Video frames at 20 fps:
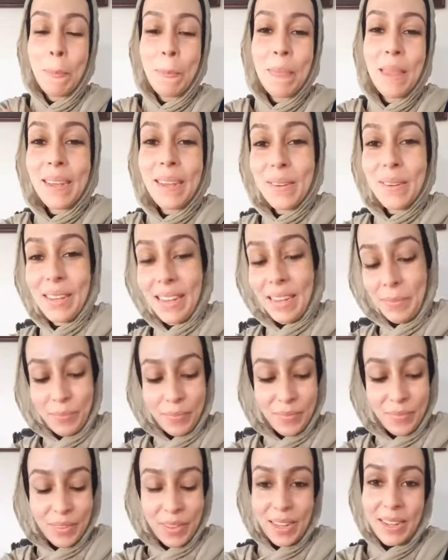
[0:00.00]
Okay.
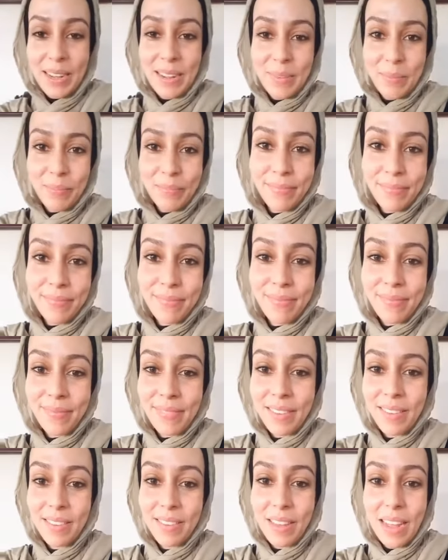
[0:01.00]

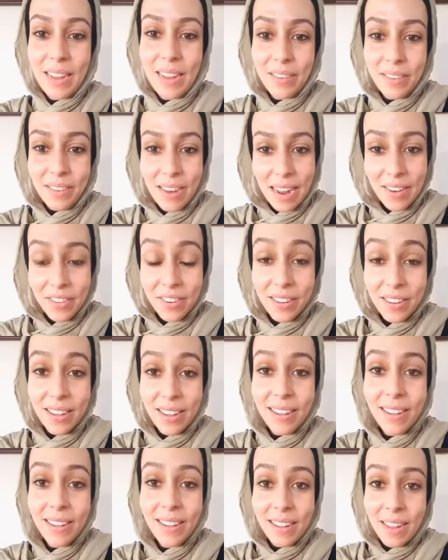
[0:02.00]
So
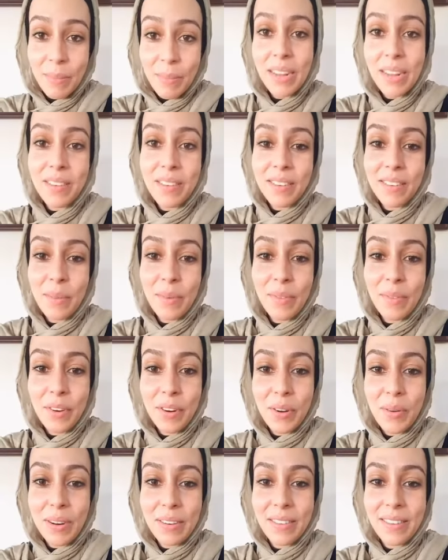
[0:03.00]
actually, let me get to some of your
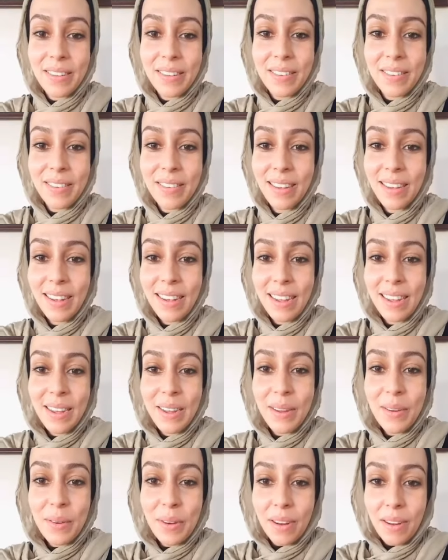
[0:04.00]
questions
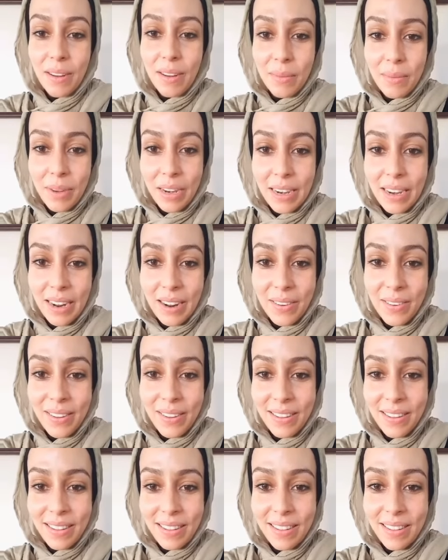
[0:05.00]
right now.
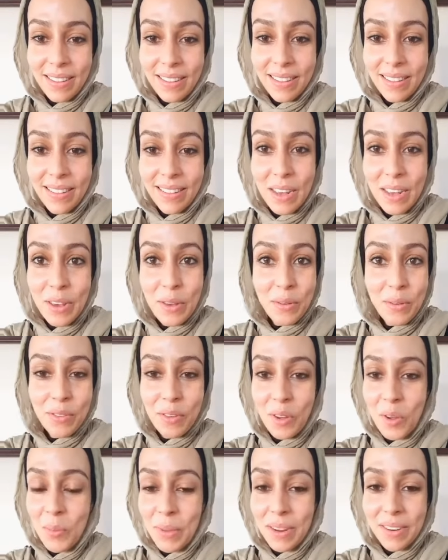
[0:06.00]
Thank you
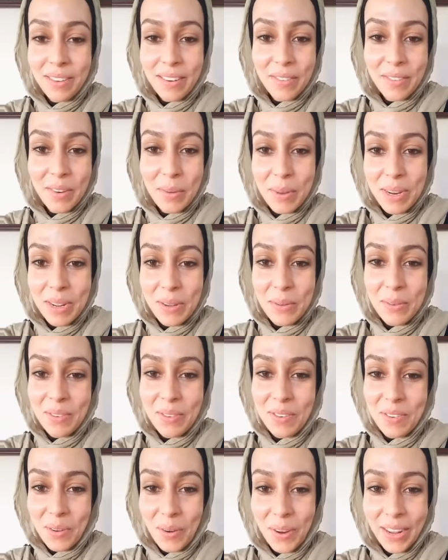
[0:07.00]
so much, everybody who's
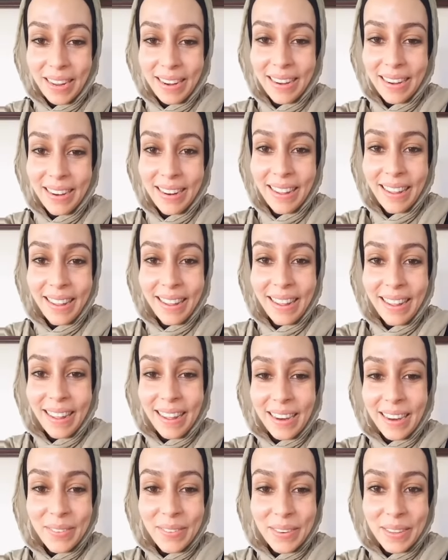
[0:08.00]
joined.
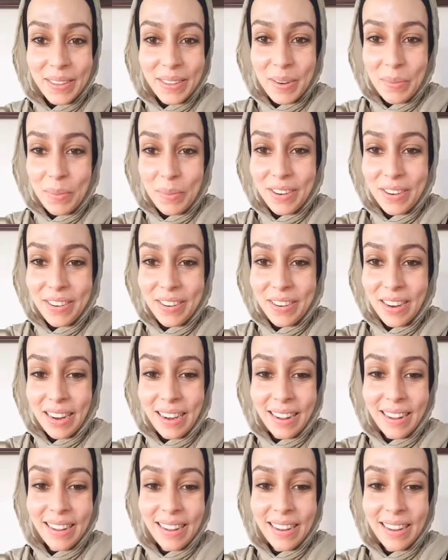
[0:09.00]
I really appreciate
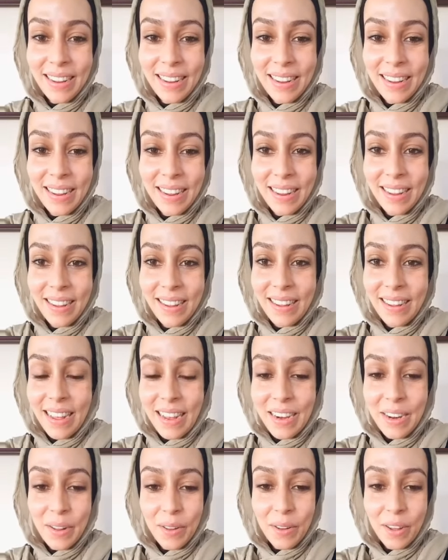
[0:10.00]
it. I
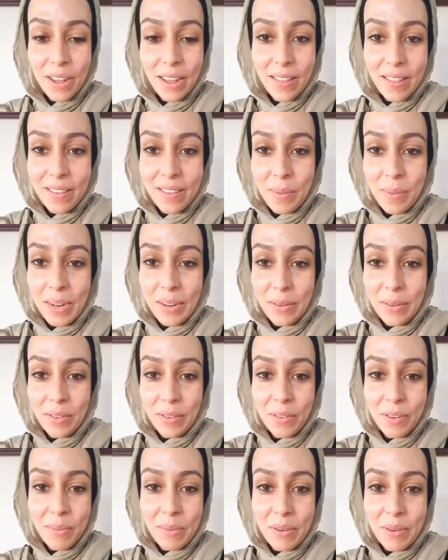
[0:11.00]
didn't look at this while I was
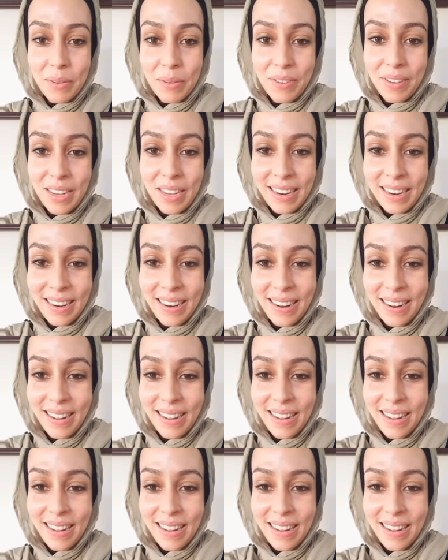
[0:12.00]
doing my routine.